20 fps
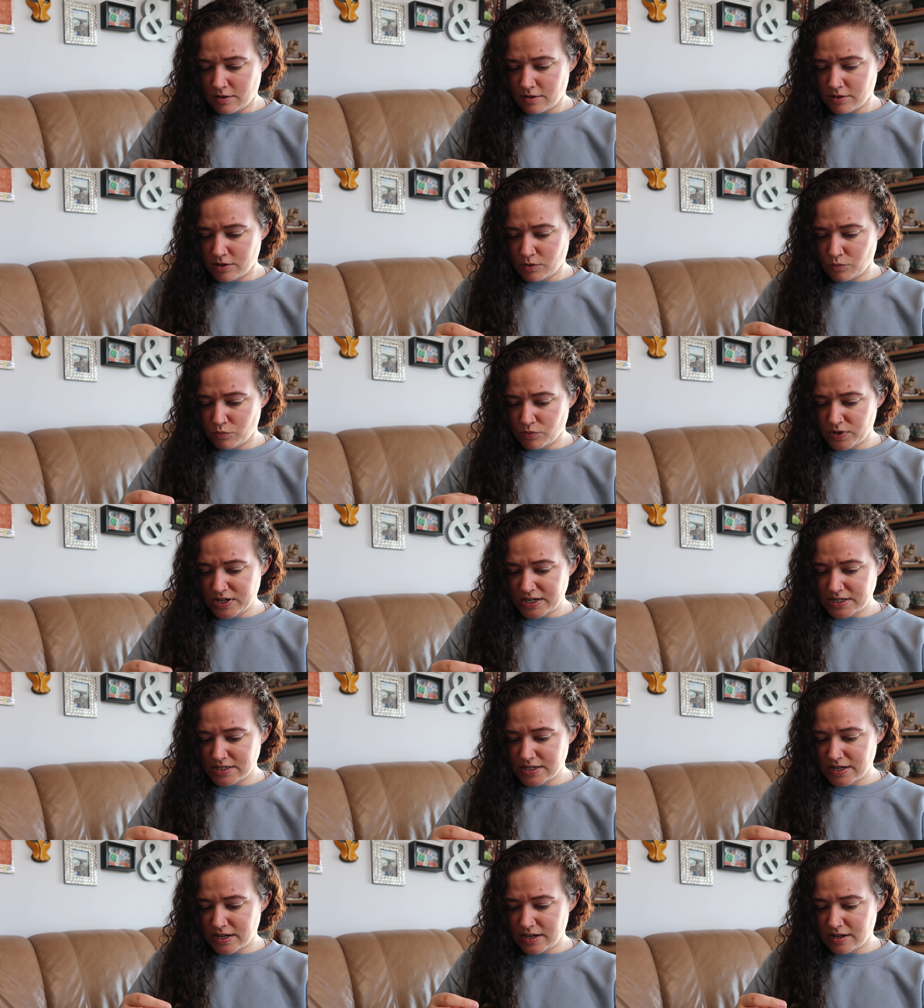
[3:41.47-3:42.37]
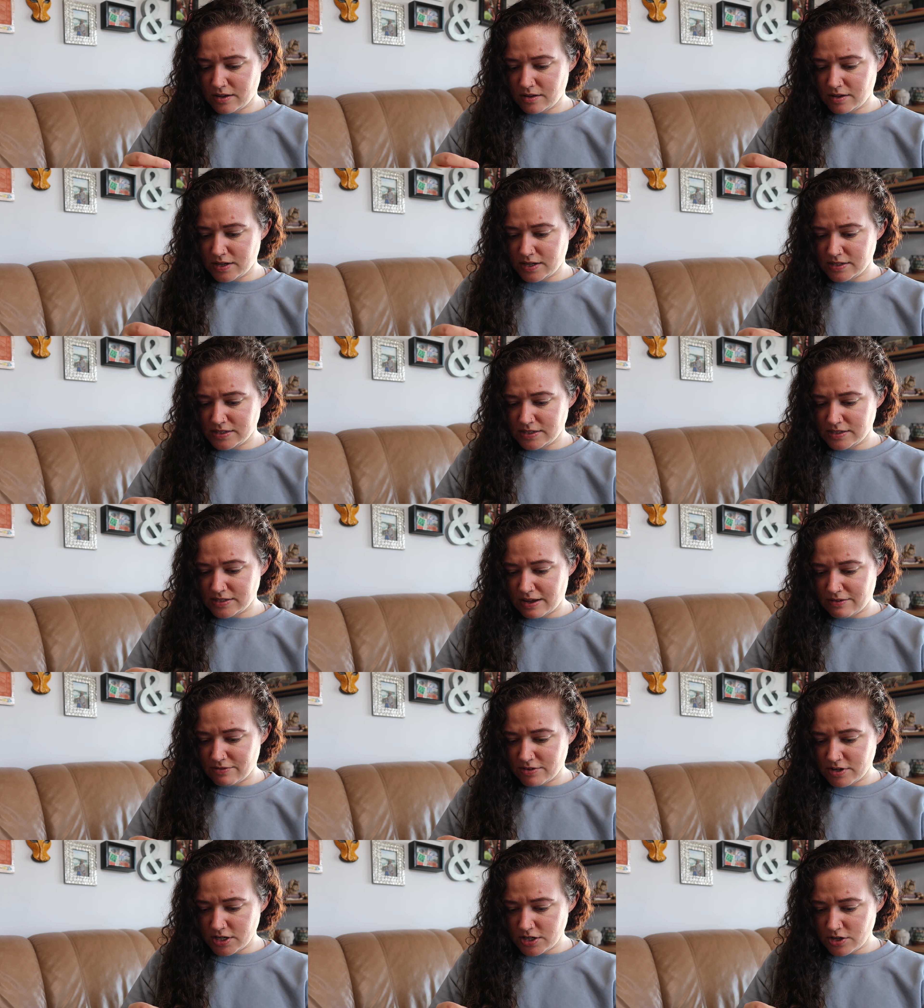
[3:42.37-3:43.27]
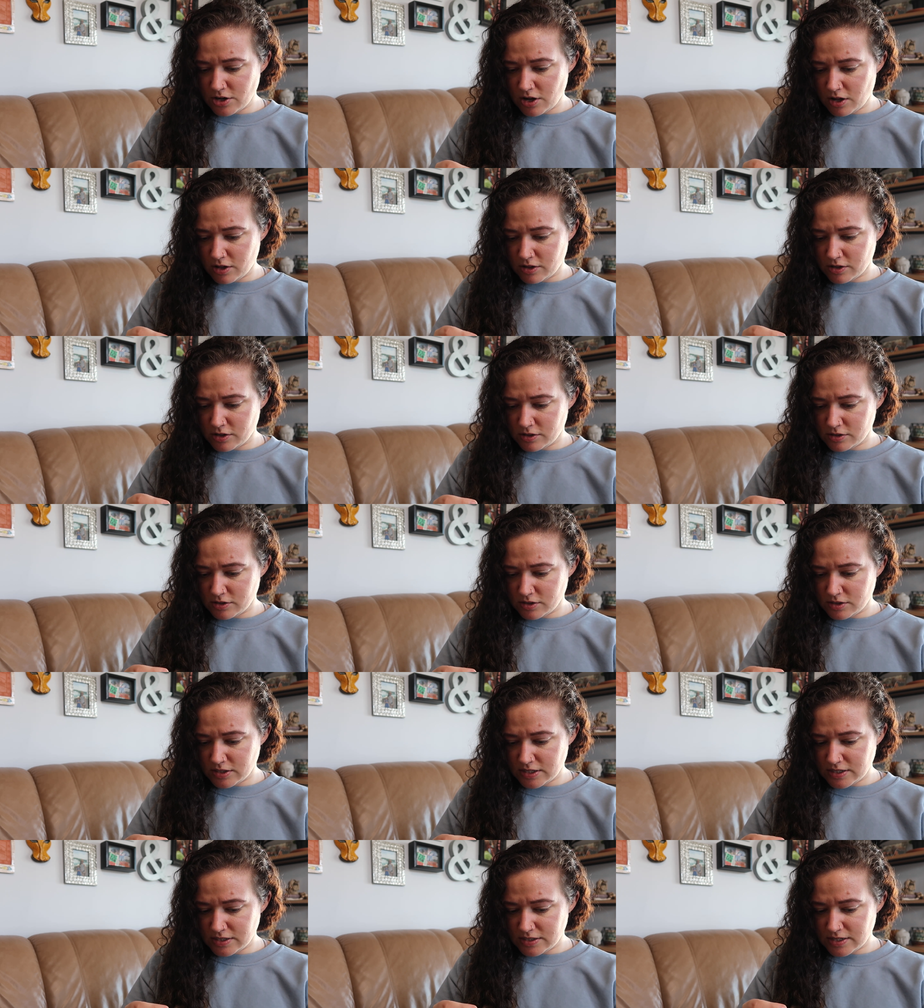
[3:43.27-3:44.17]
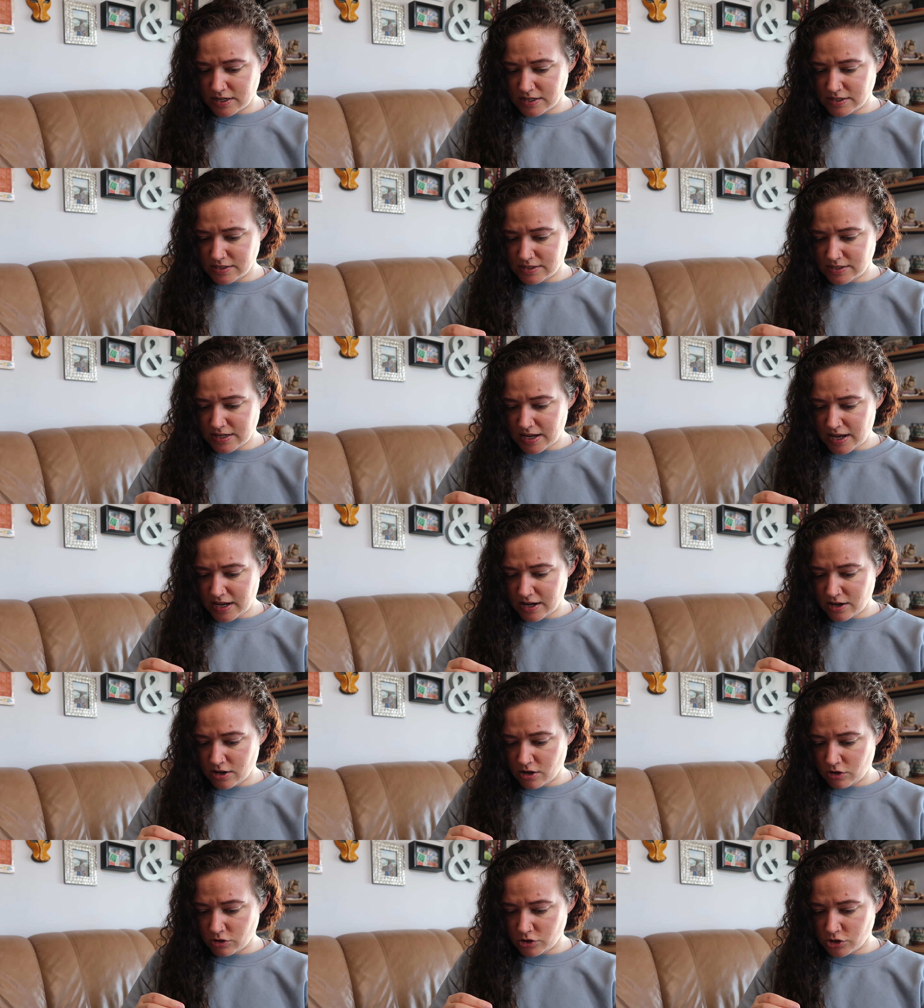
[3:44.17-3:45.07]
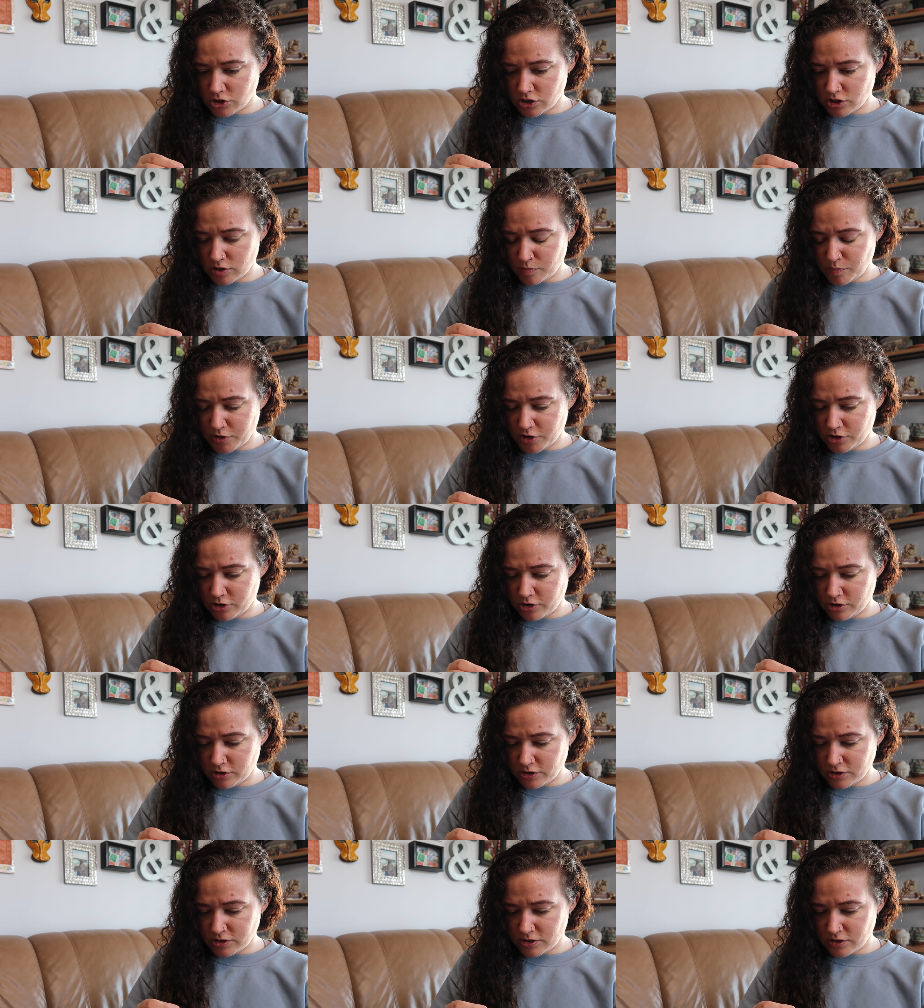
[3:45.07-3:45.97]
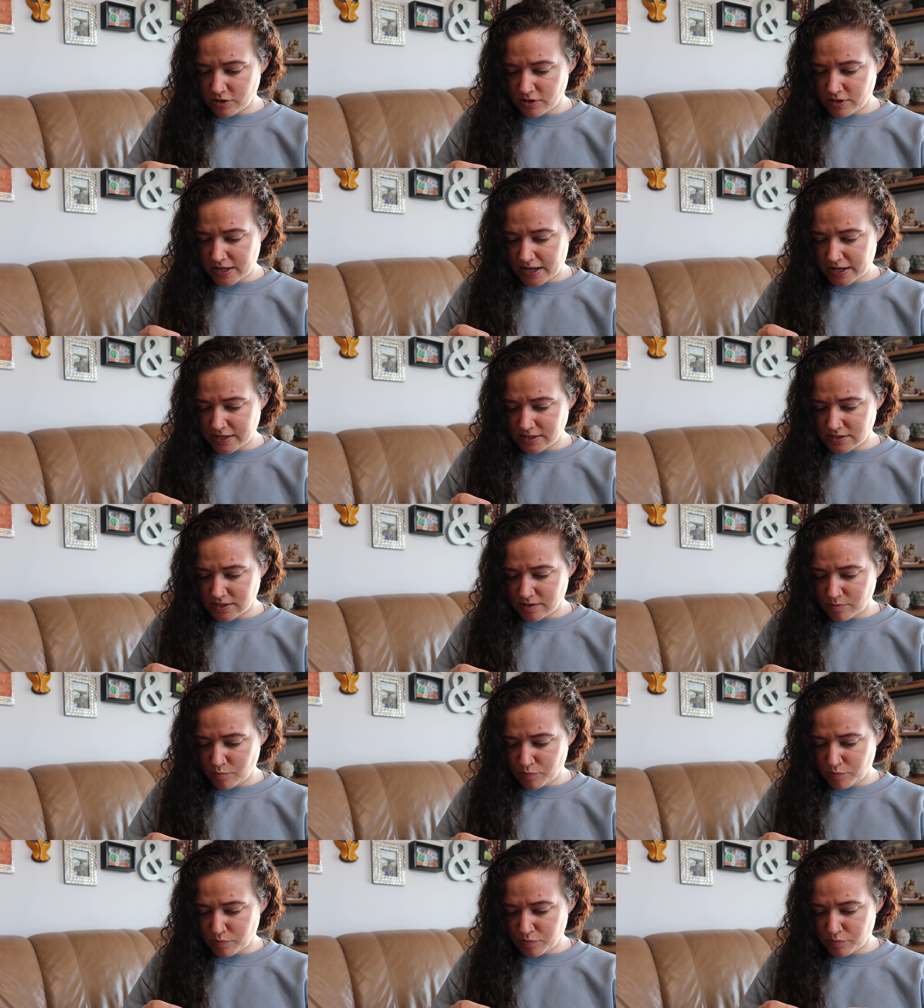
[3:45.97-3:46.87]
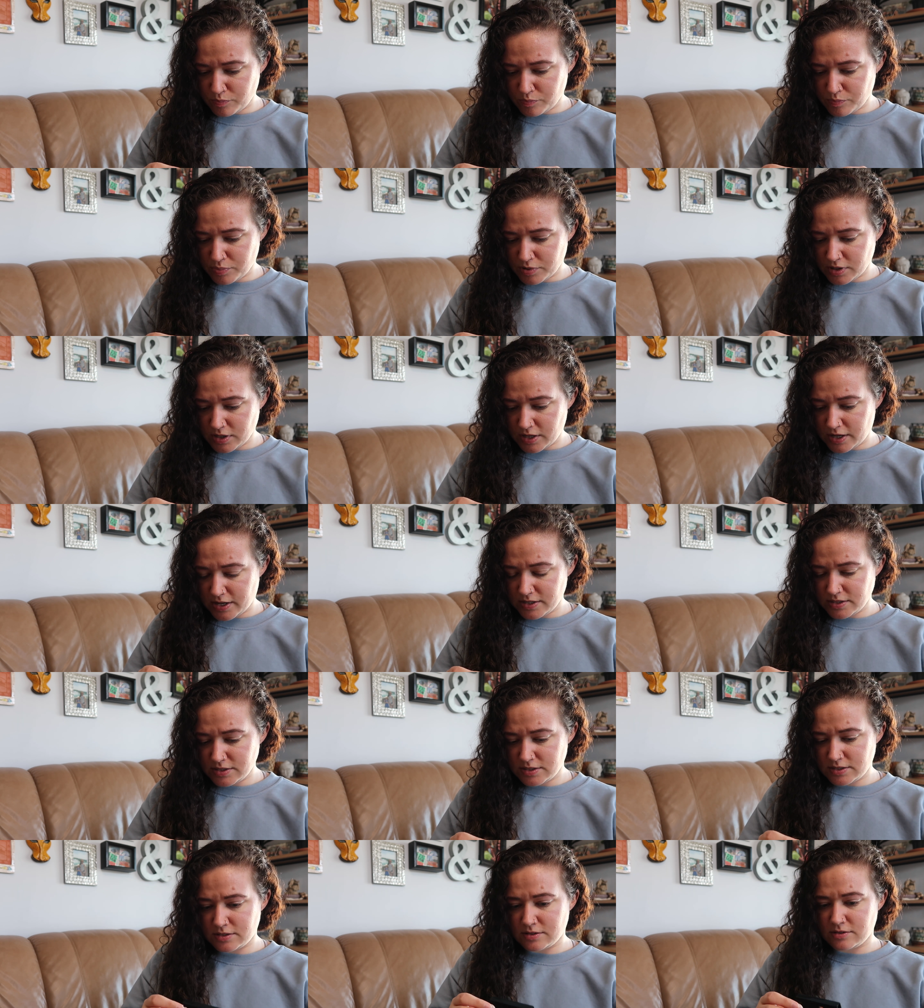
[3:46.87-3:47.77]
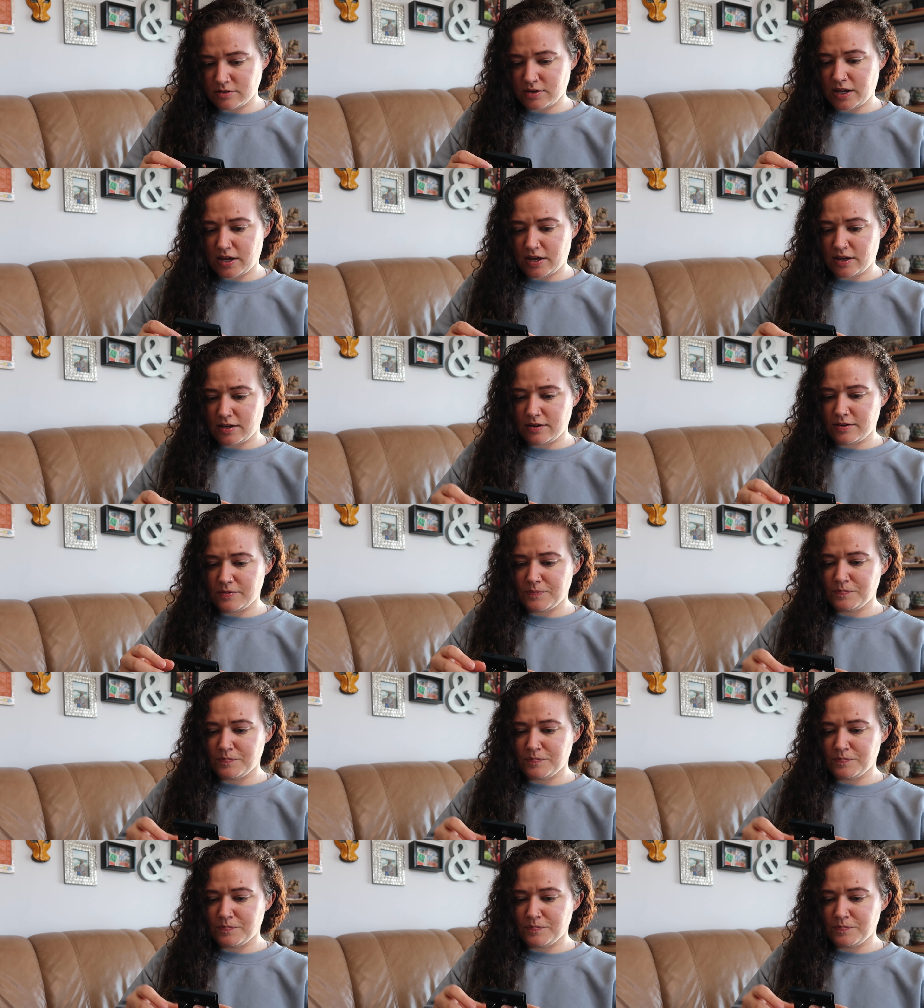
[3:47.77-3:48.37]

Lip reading: The retail is $70. It does say cultured pearl, so that's a plus. Okay.